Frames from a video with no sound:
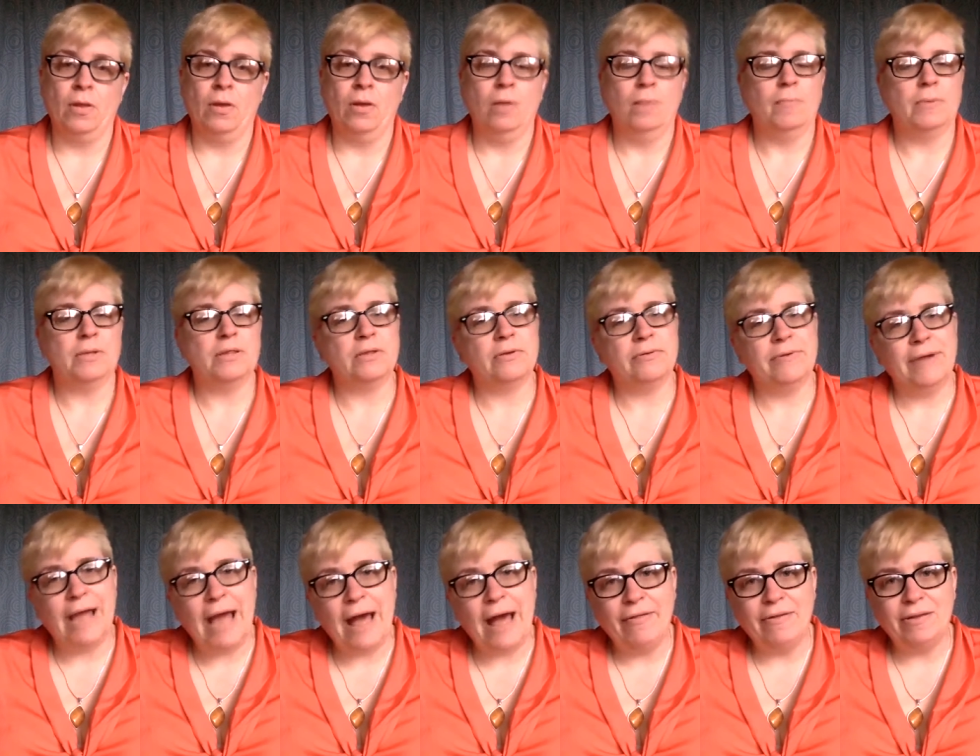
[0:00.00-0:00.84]
But the
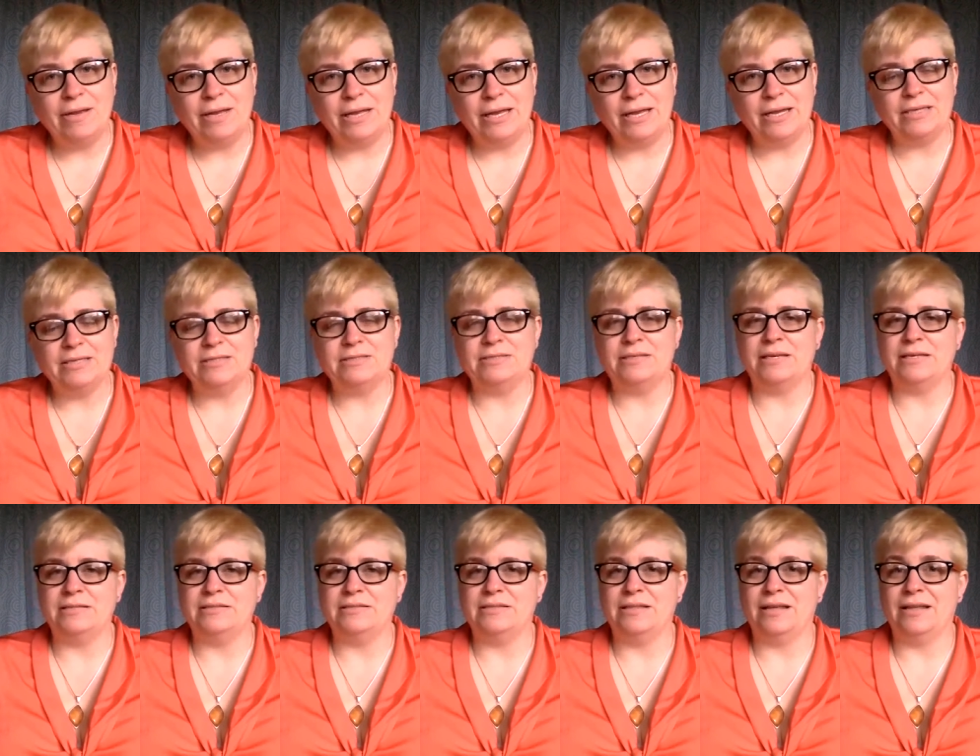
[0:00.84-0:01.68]
reality is
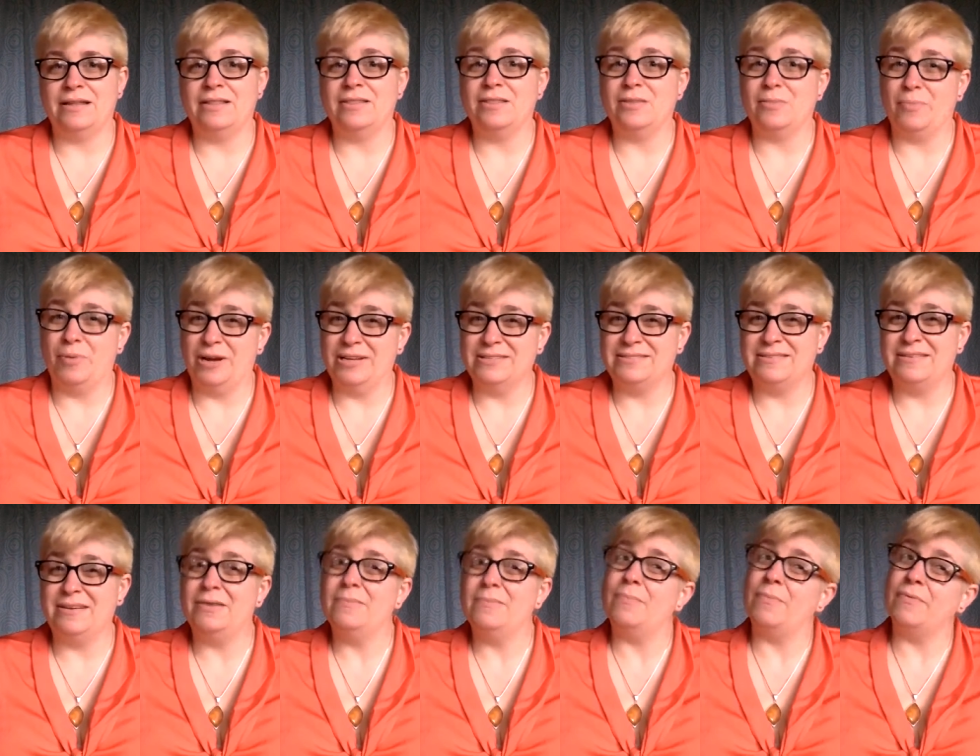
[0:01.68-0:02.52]
that the
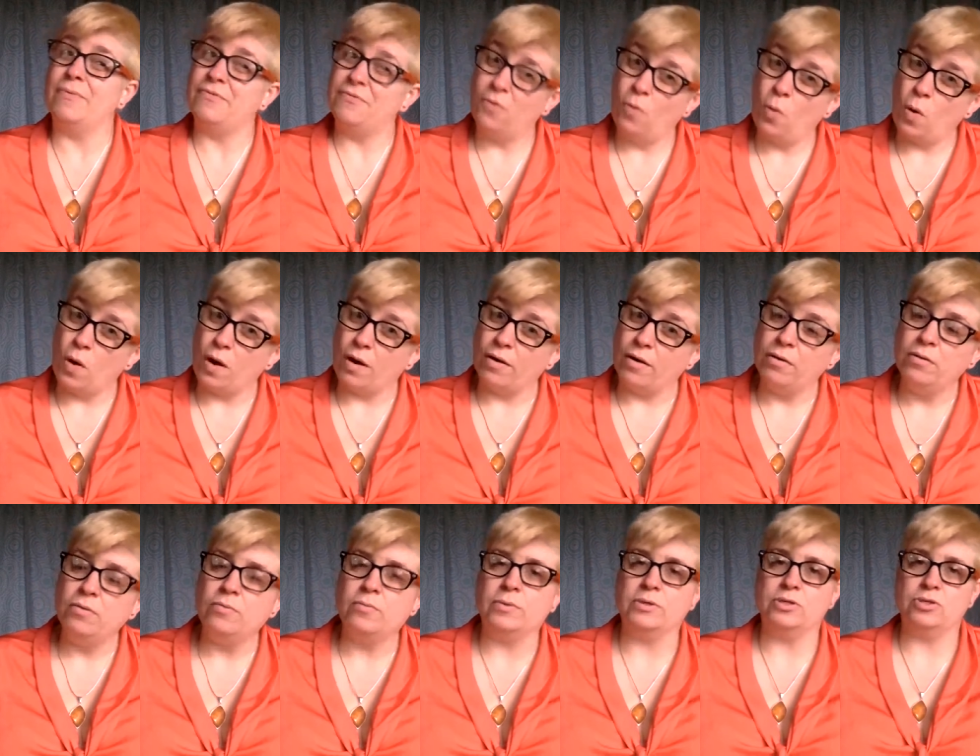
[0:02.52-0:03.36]
president before,
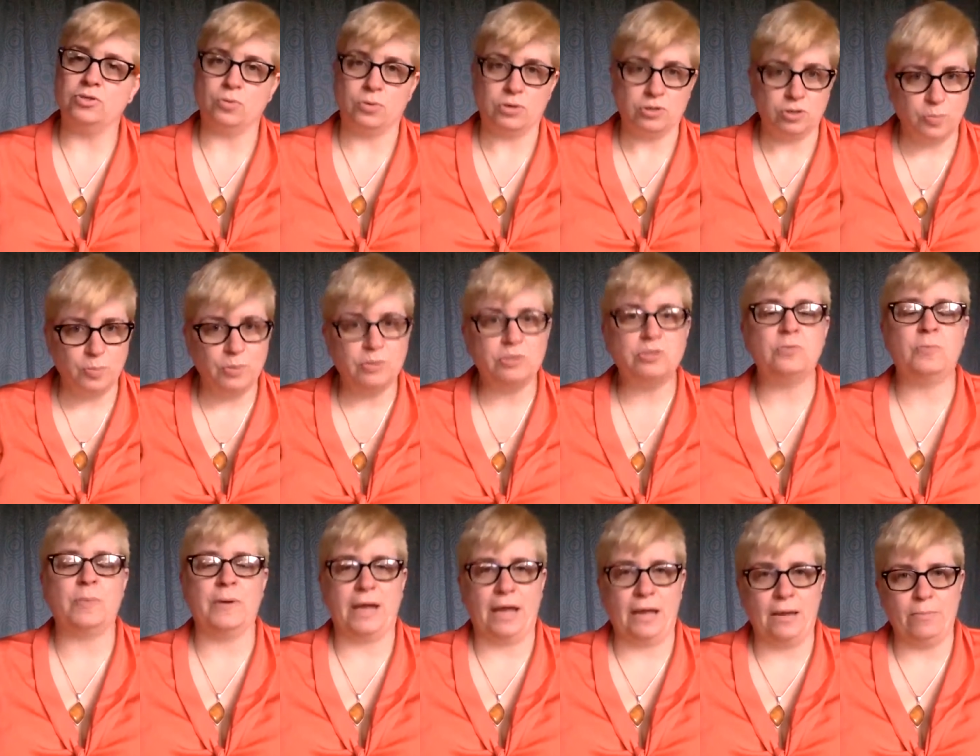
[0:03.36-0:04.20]
when George Bush
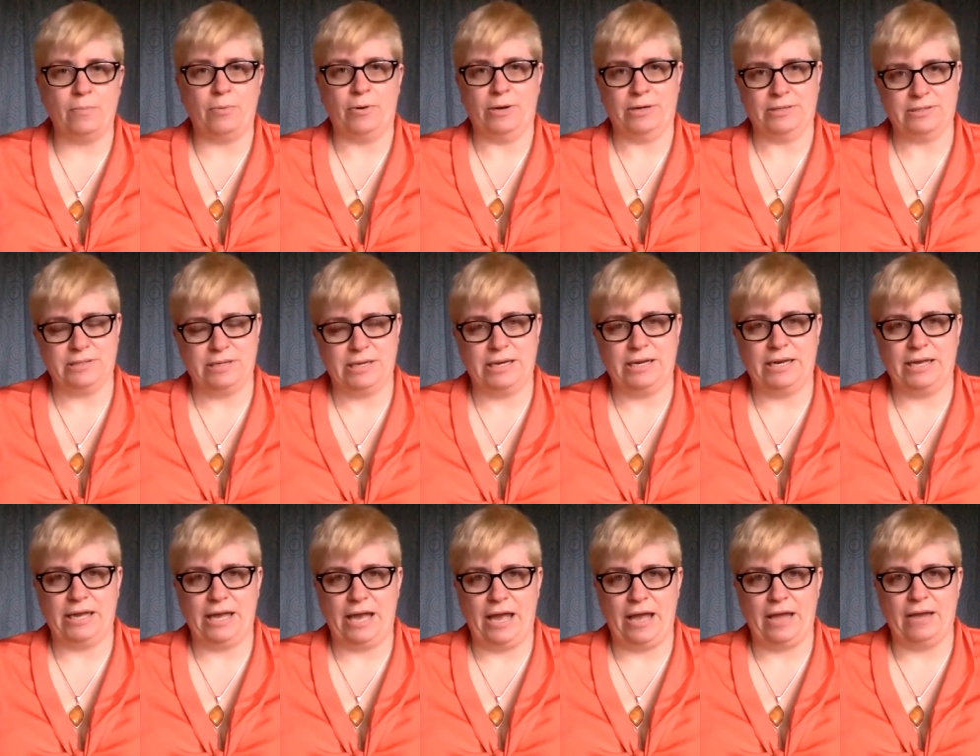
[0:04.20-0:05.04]
became president
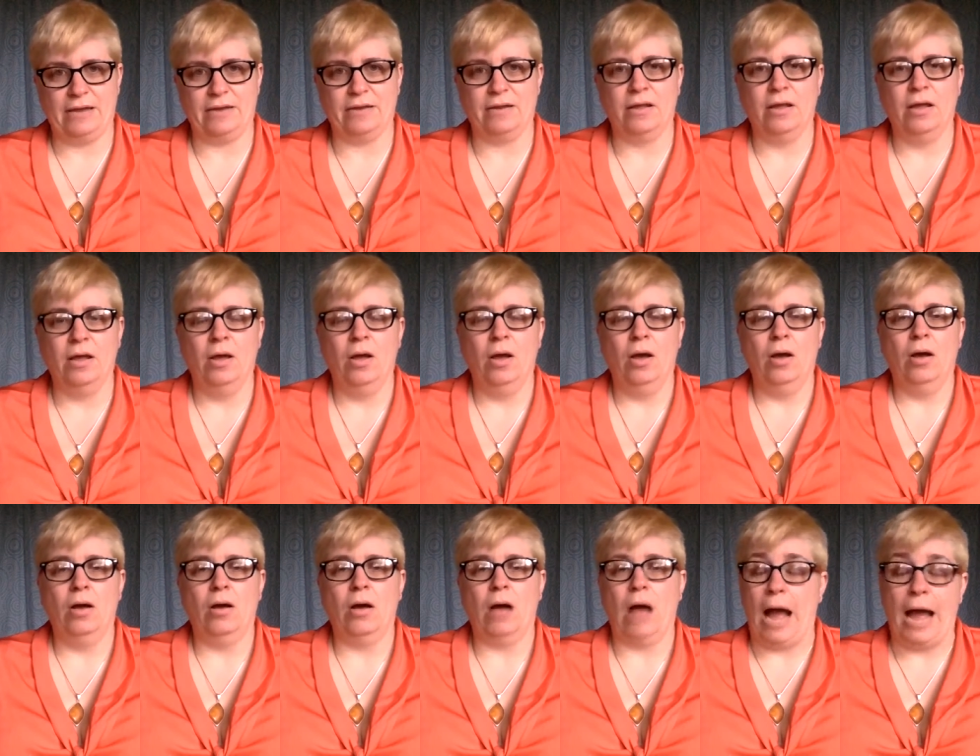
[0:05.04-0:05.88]
again,
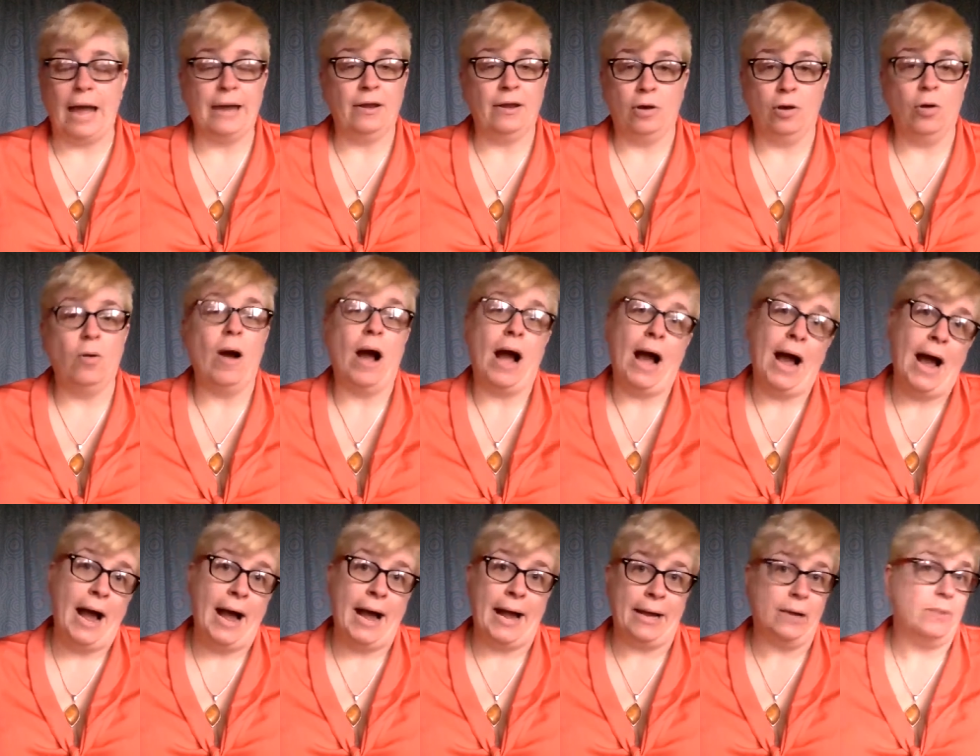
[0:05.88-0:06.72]
I know
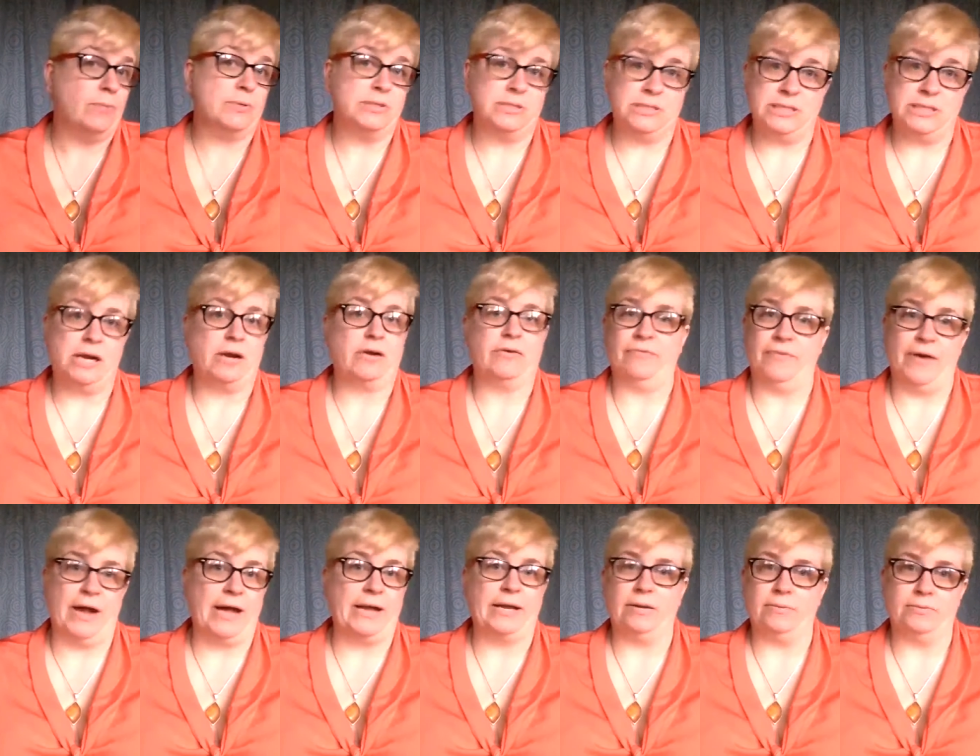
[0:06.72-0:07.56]
I was
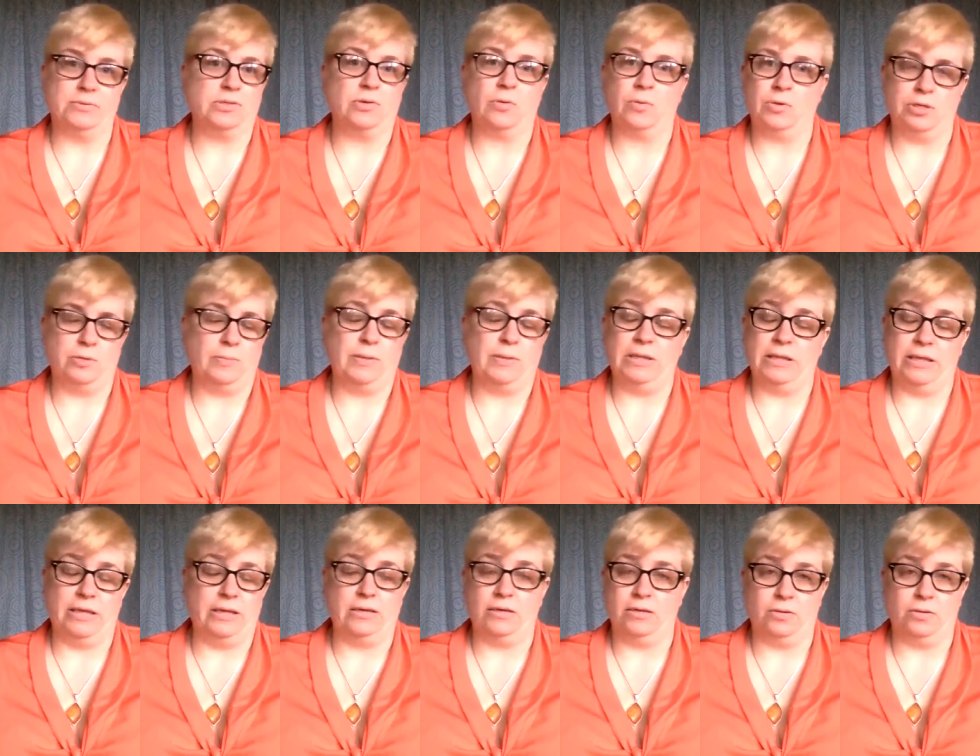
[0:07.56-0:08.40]
terrified and it was going to be
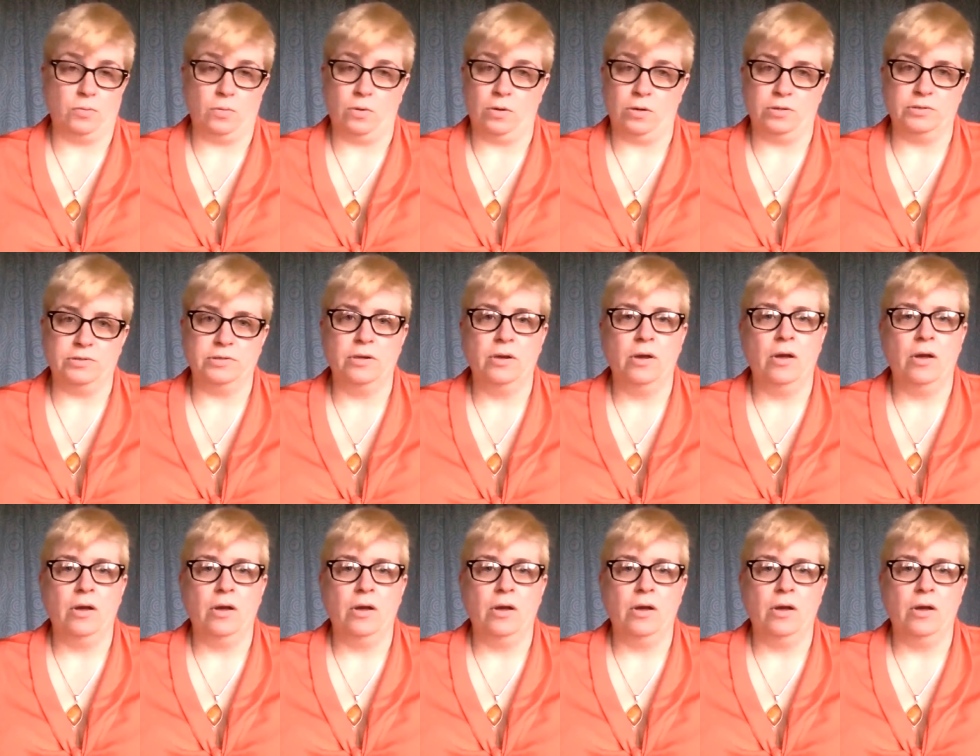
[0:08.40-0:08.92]
the end of the world.